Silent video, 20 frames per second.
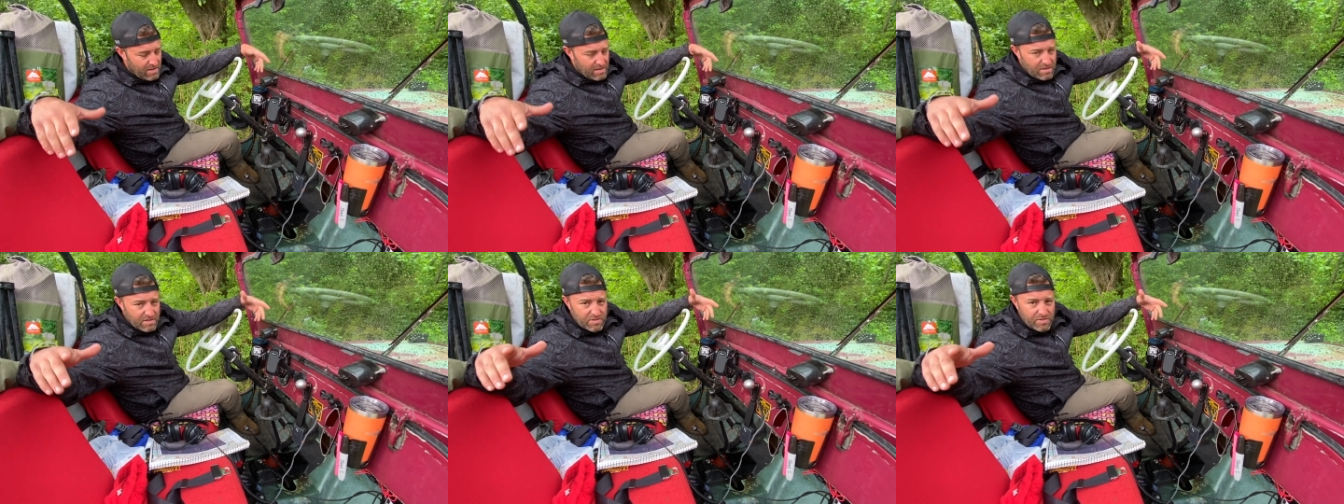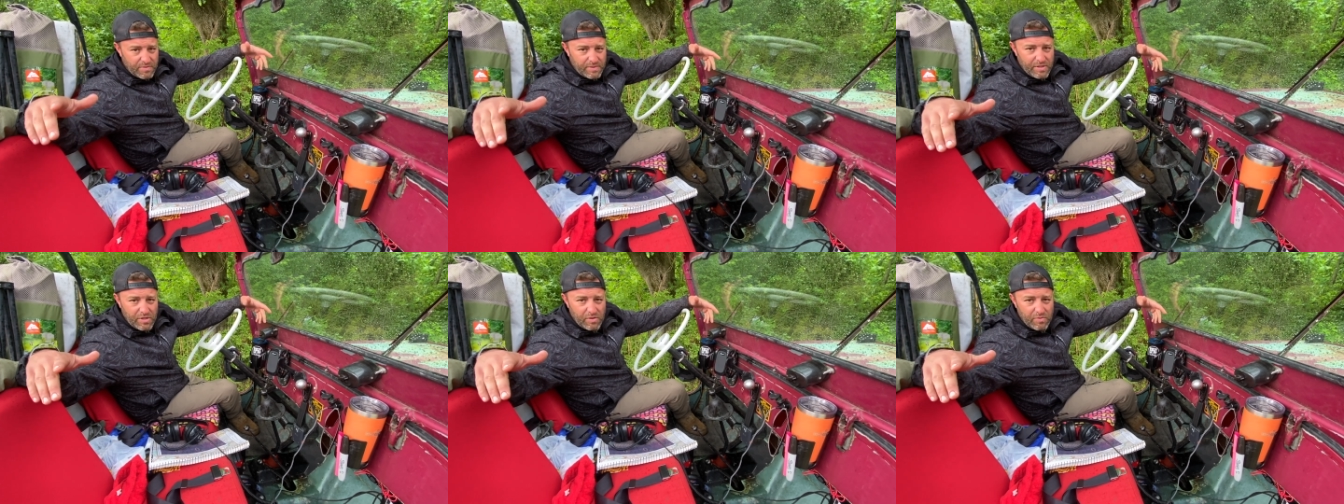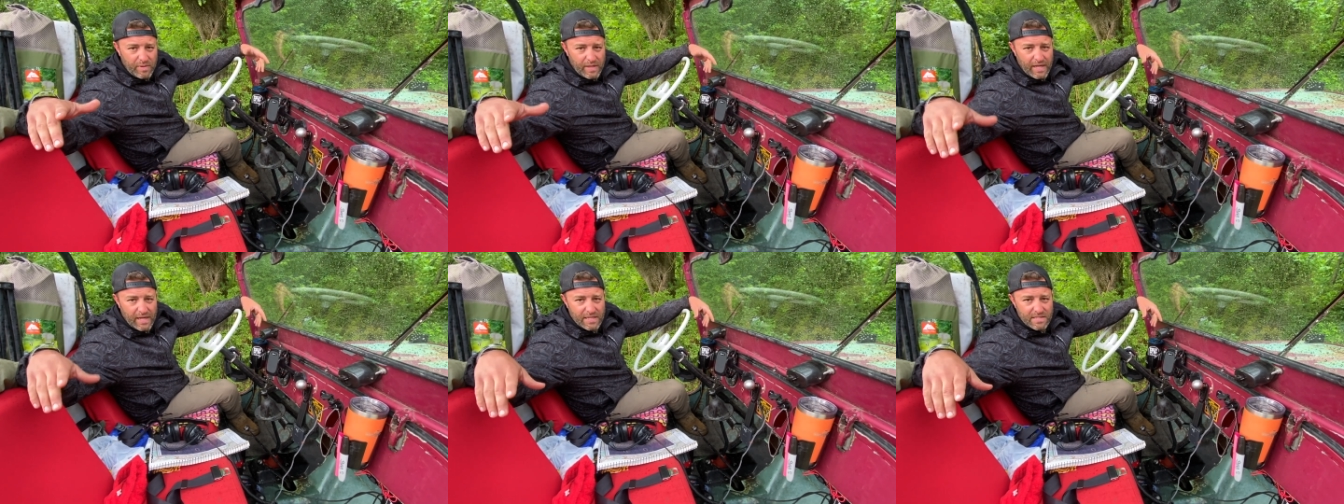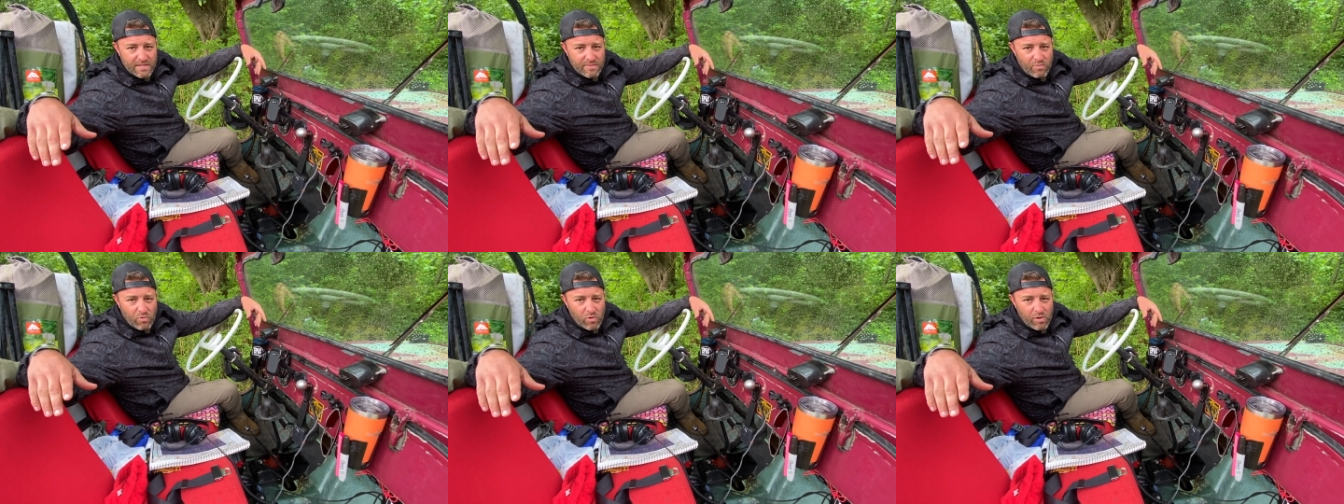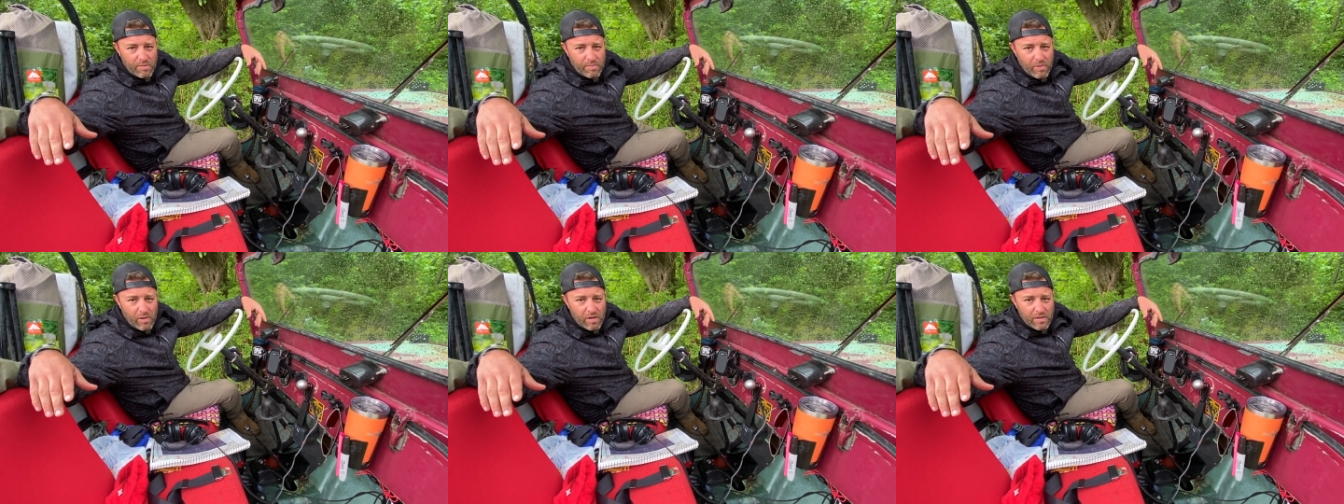so we knew we had some
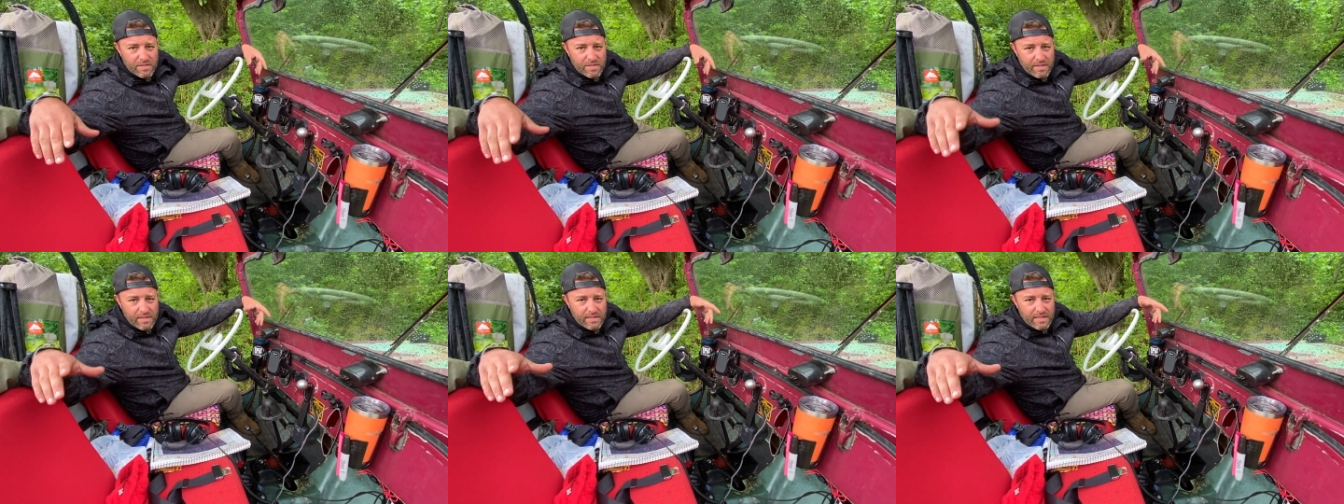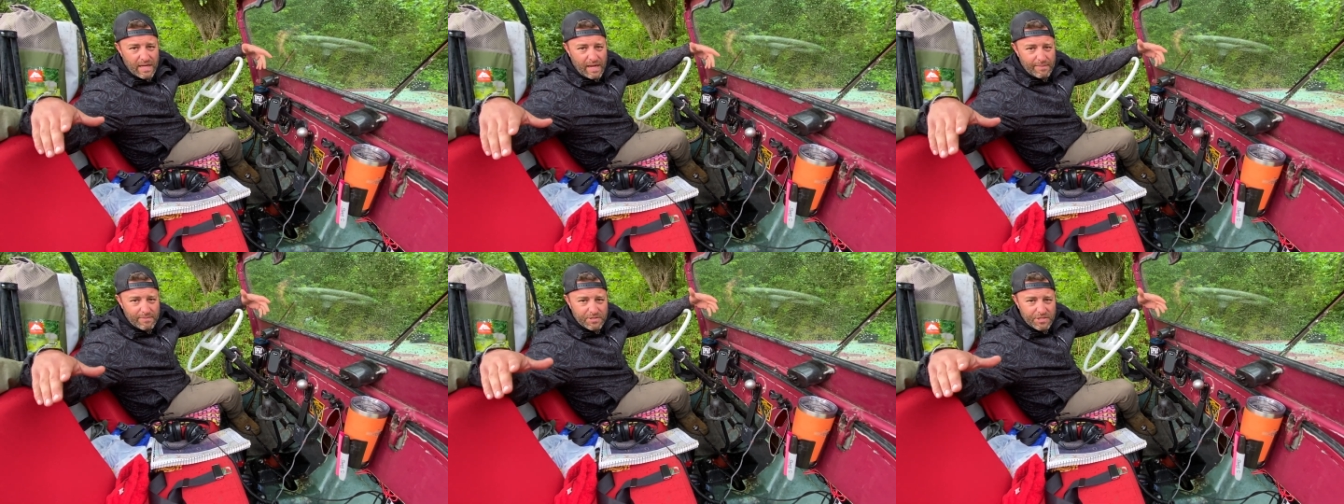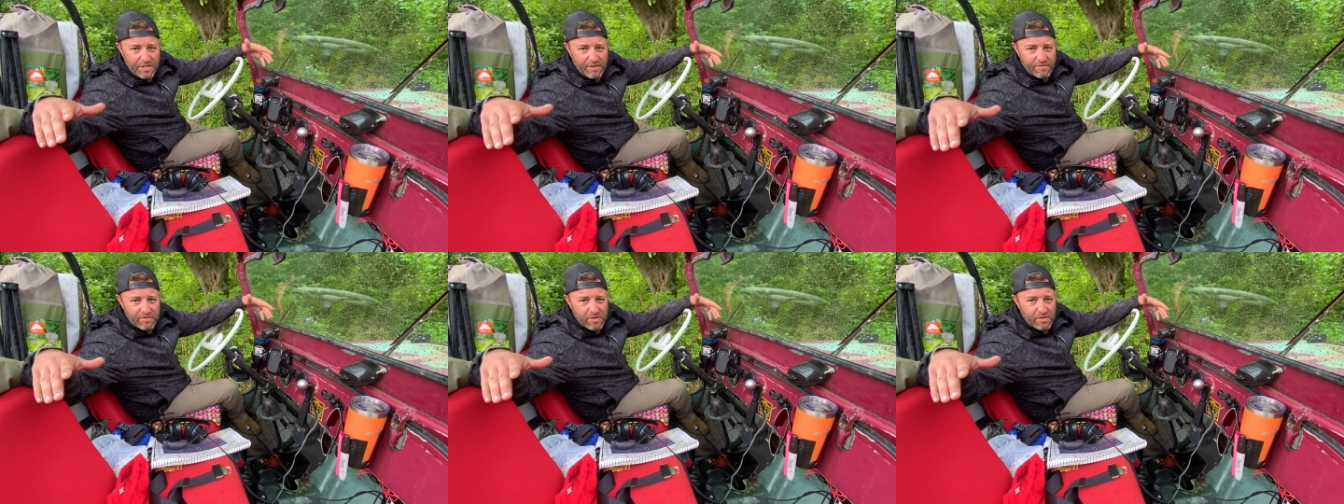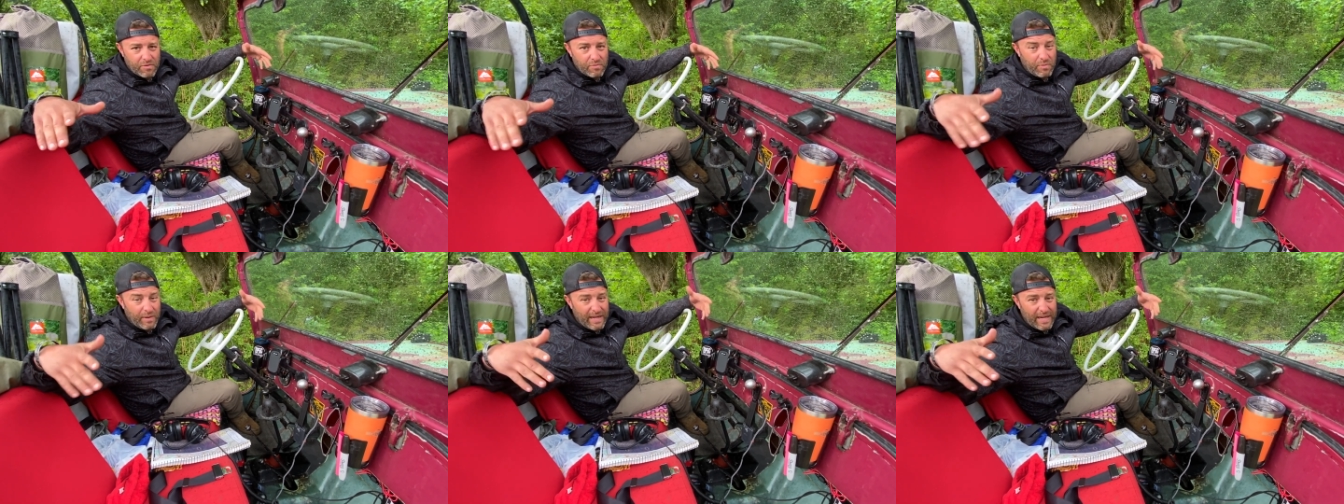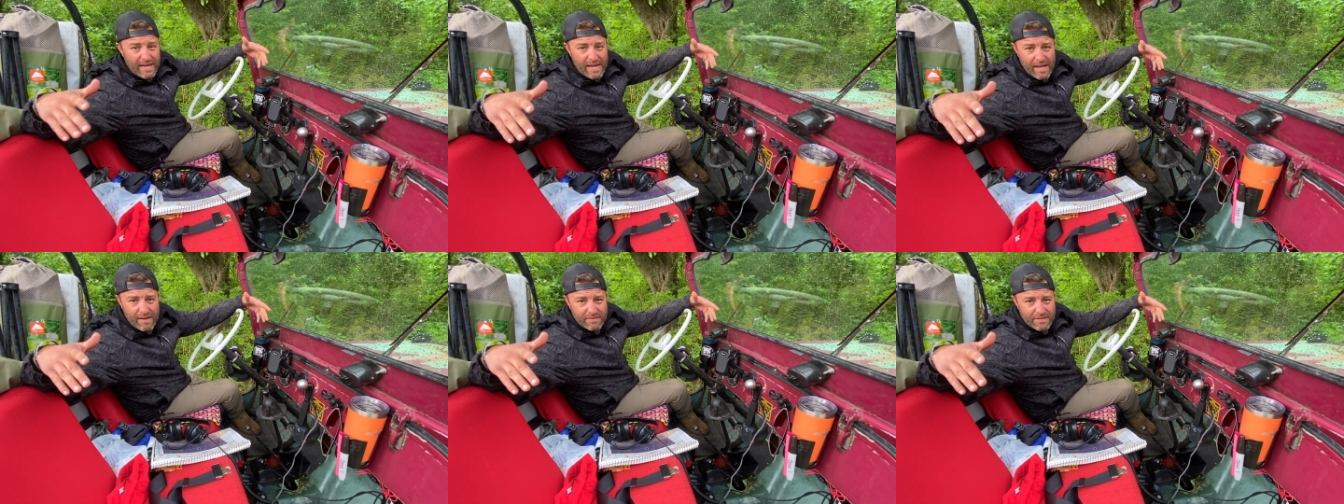worn parts in the top shifter. We
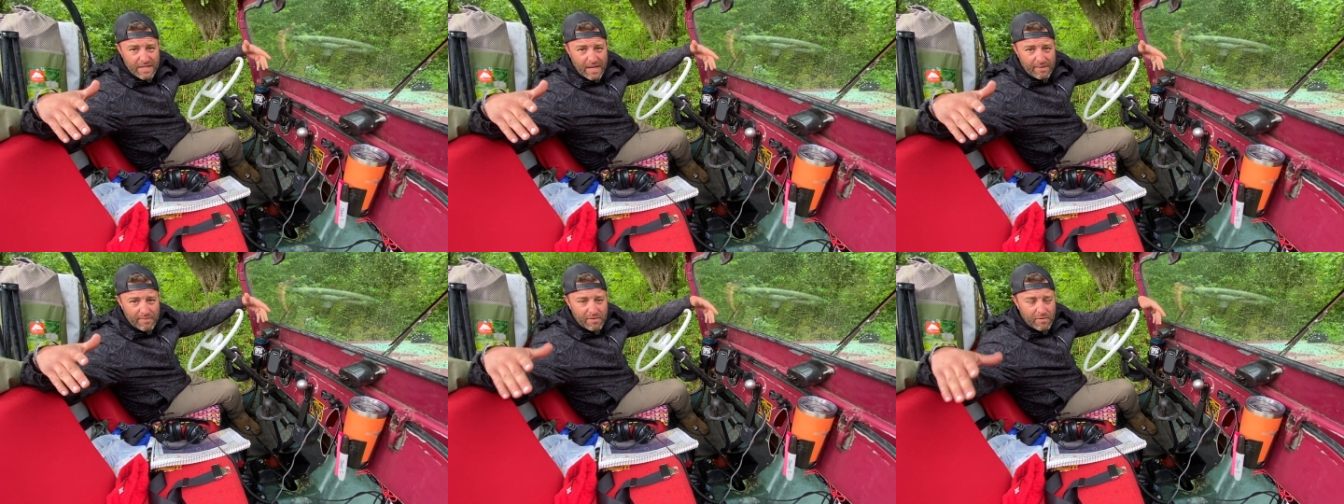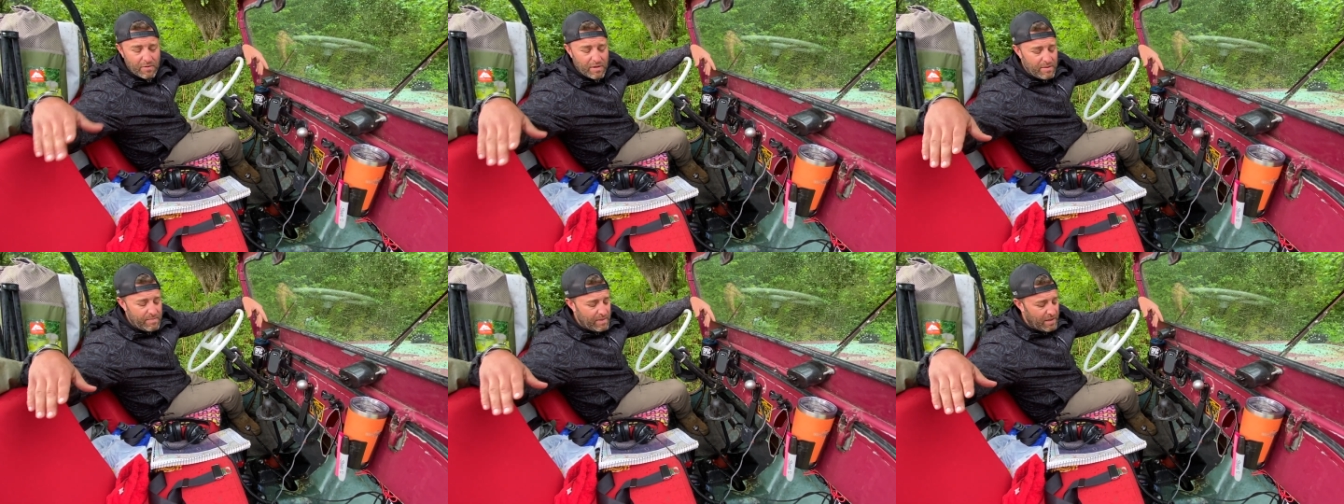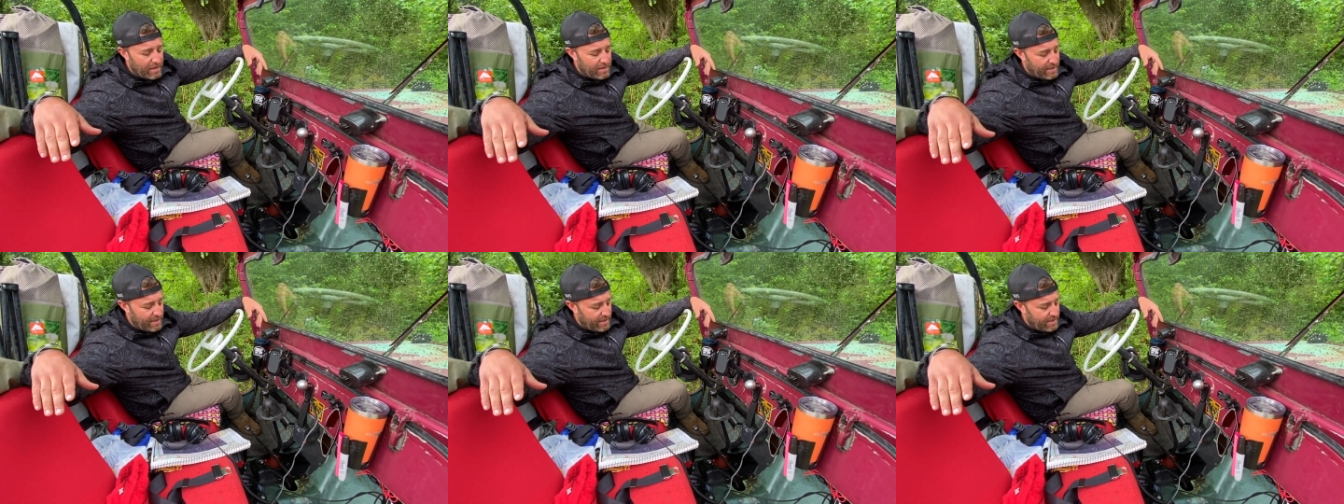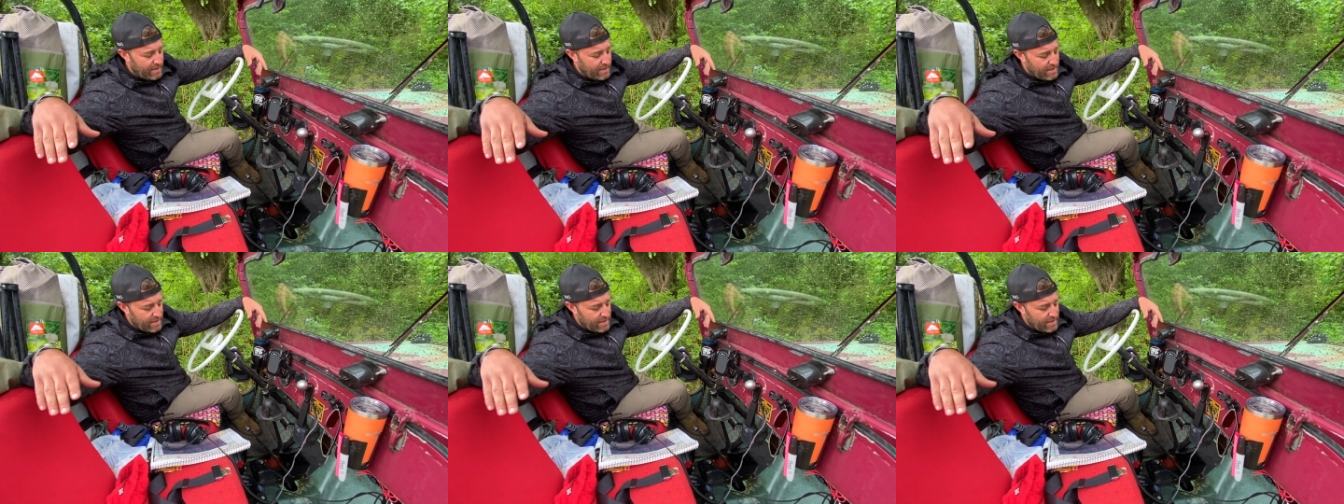didn't have time to rebuild it.